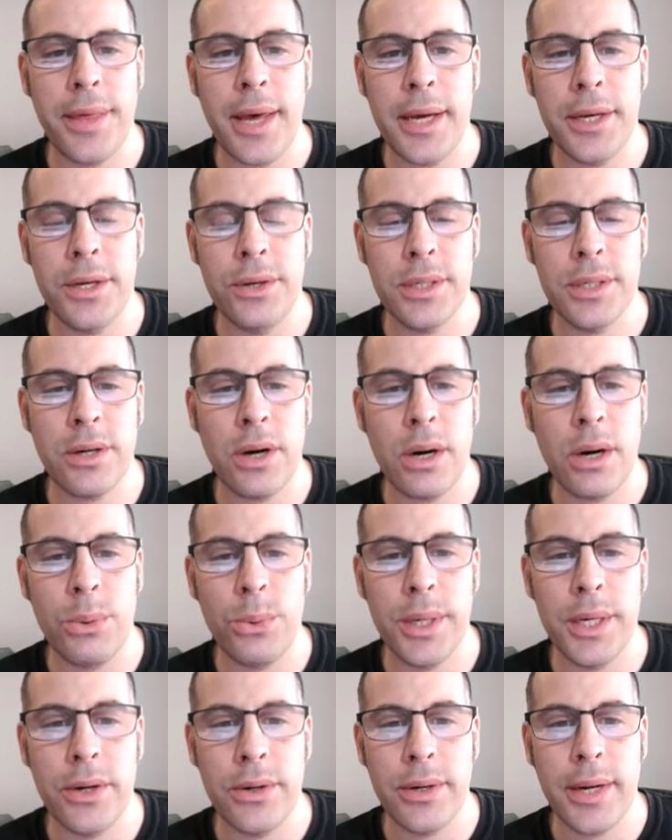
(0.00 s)
that, you start
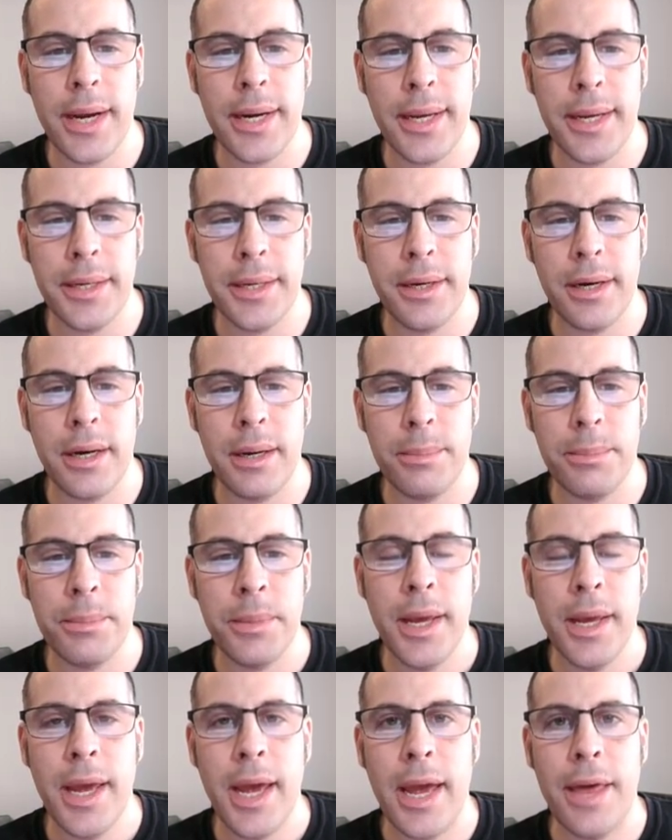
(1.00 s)
with your net income,
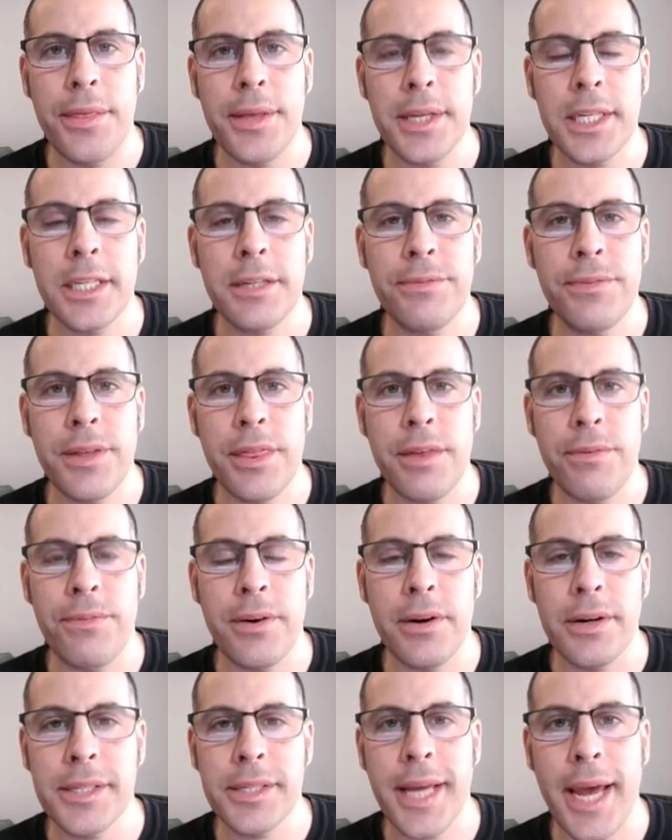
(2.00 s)
And this is for the
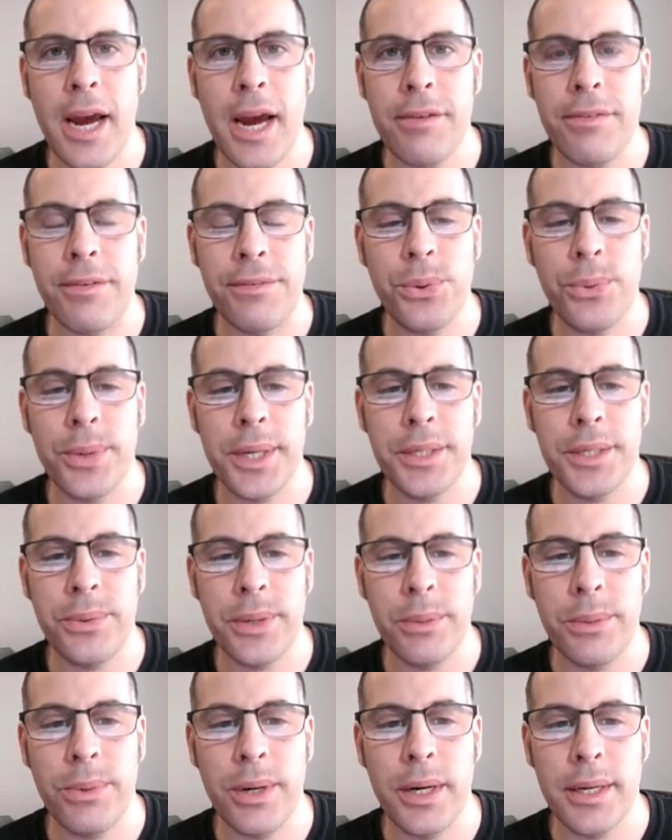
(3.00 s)
first half of
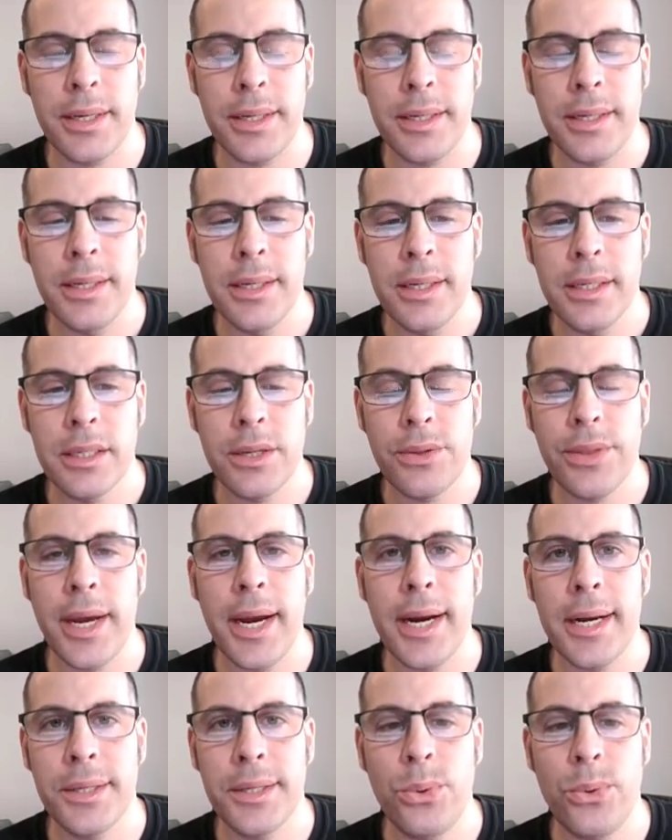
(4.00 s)
2021. So they
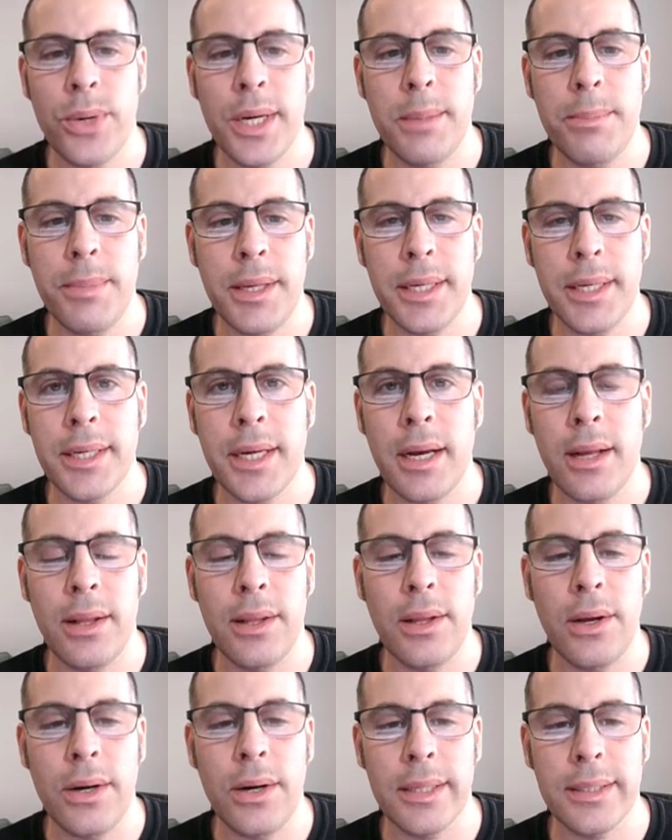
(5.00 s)
had a $20 million
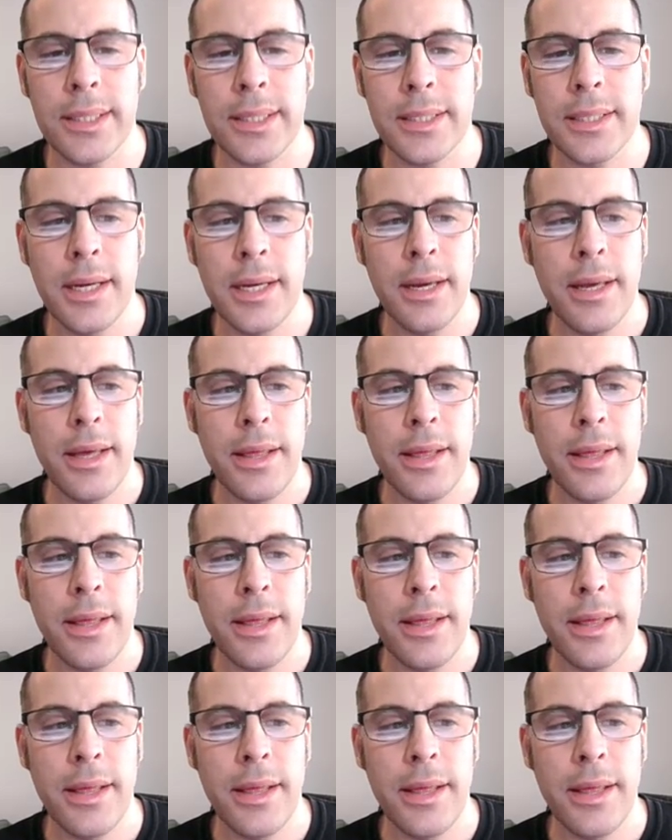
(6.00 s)
loss.